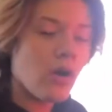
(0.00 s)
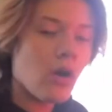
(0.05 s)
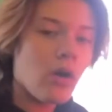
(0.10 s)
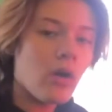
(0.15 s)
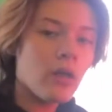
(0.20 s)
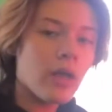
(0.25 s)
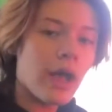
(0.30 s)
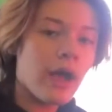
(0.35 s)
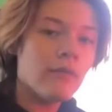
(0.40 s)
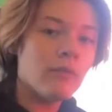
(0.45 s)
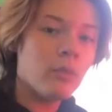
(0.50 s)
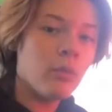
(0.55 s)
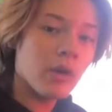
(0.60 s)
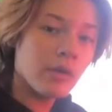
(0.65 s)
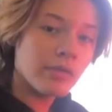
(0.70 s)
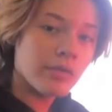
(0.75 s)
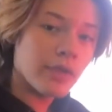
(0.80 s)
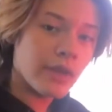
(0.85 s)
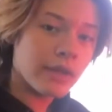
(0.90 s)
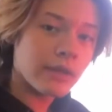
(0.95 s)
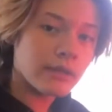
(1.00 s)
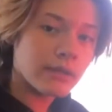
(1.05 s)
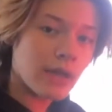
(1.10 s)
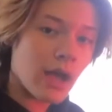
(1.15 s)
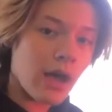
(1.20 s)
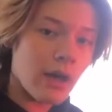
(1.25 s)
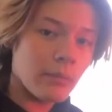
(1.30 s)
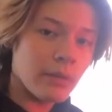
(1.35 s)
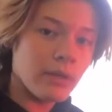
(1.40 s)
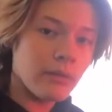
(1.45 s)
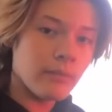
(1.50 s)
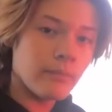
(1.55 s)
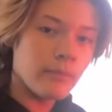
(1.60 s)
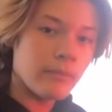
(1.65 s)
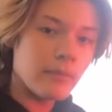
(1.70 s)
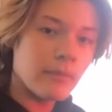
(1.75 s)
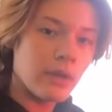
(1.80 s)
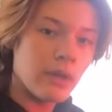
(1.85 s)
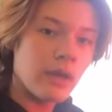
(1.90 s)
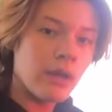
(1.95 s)
have one thing in common.
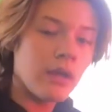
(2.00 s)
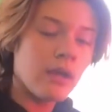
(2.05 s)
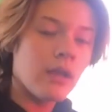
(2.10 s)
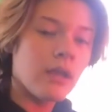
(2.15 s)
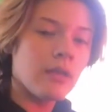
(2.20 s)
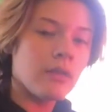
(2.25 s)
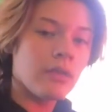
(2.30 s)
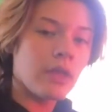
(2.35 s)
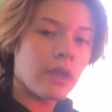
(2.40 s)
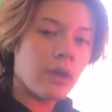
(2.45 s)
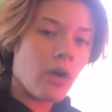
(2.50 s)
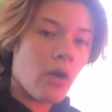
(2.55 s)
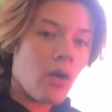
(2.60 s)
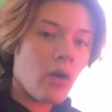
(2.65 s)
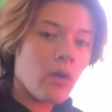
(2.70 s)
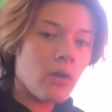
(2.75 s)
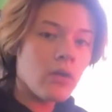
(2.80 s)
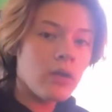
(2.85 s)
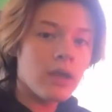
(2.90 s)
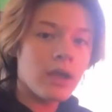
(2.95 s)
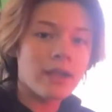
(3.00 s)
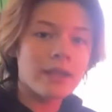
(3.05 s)
They all